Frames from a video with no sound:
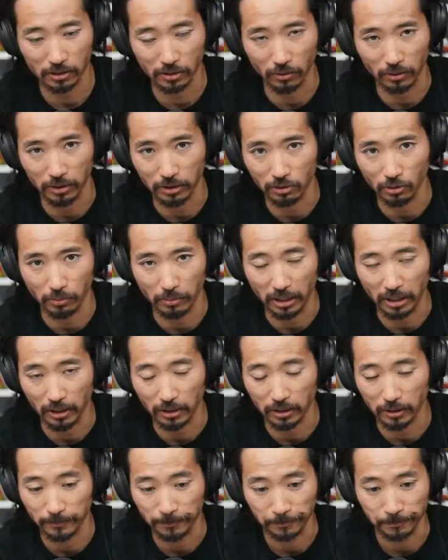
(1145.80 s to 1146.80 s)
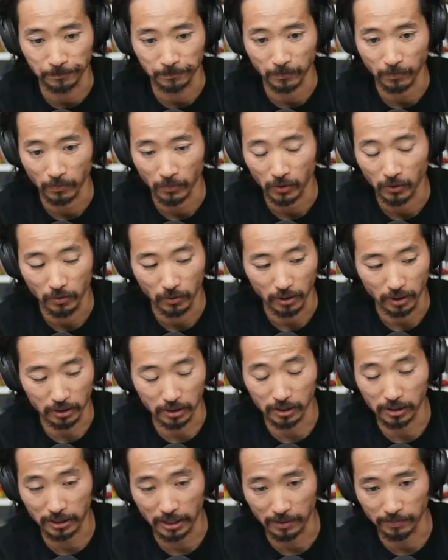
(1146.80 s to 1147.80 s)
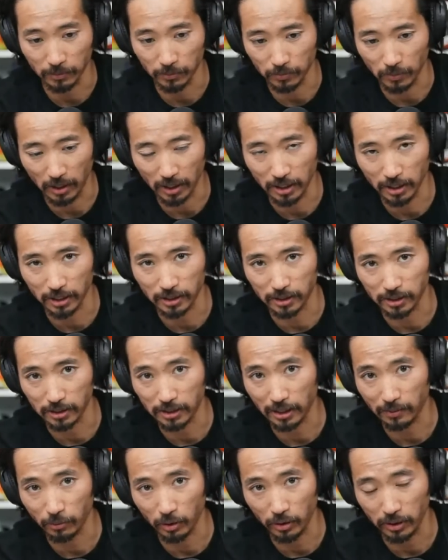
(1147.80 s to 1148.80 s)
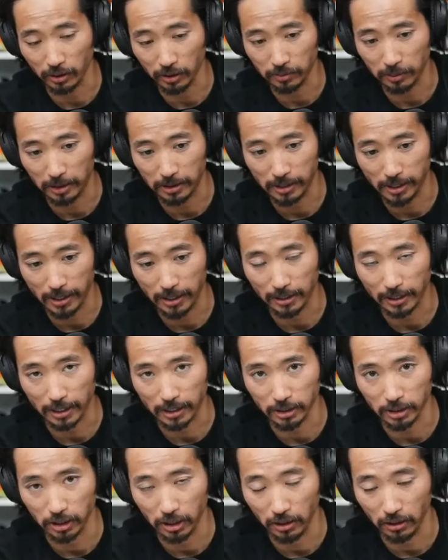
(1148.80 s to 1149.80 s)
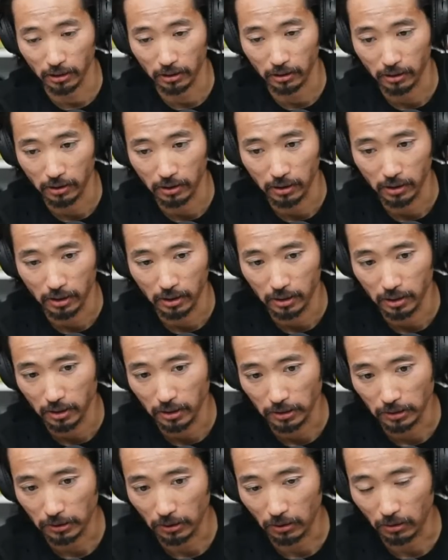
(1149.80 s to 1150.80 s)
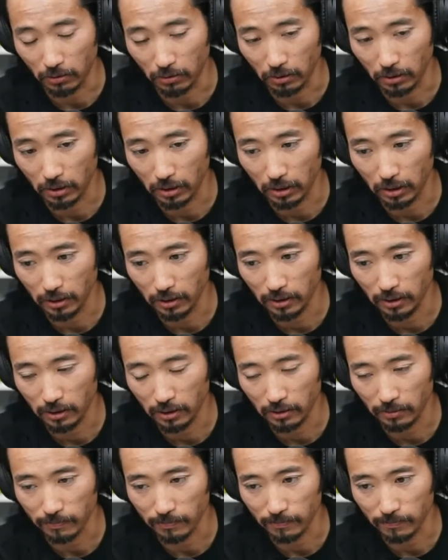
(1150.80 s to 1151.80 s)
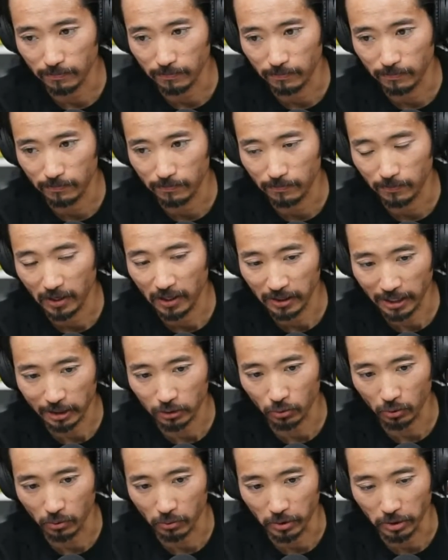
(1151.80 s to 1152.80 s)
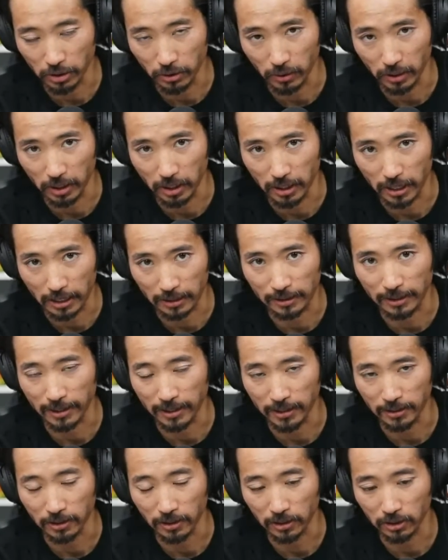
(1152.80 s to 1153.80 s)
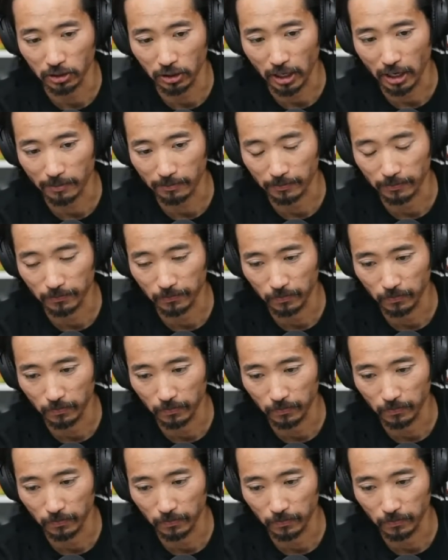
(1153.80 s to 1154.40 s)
is only so big. It's the same. I think it's the same retail space they had last year. So um, and that's where we're doing it at the Asics shop,